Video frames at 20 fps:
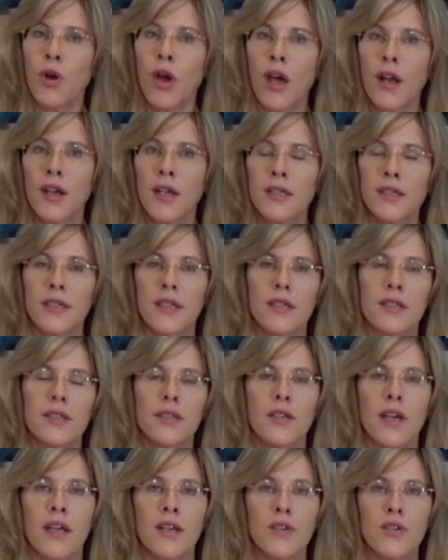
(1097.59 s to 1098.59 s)
products and
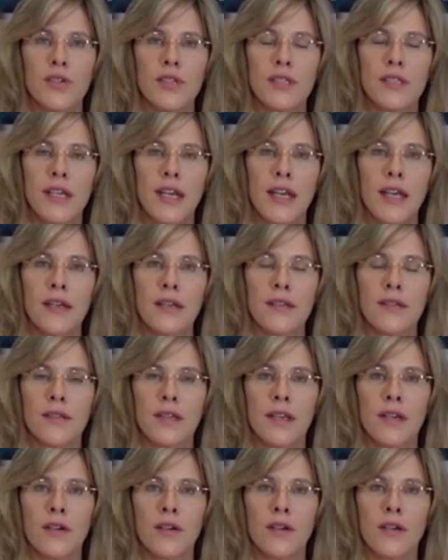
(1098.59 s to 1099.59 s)
to understand
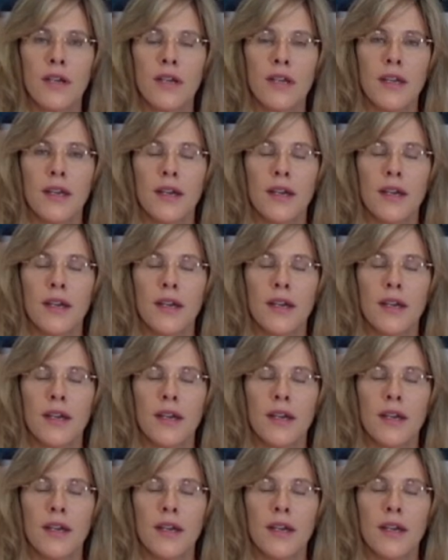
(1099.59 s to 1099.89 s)
their